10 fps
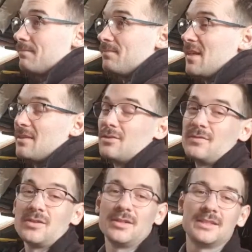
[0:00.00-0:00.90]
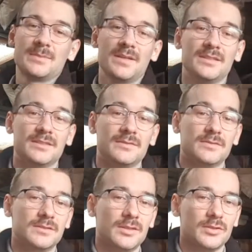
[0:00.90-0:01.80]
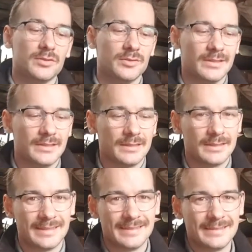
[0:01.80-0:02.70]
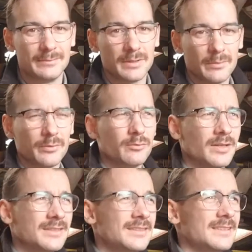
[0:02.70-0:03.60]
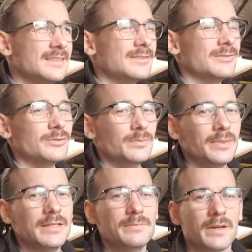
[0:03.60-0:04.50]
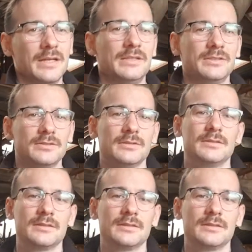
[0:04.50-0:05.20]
Yeah, not very expensive. So, tip number 1 is to be patient.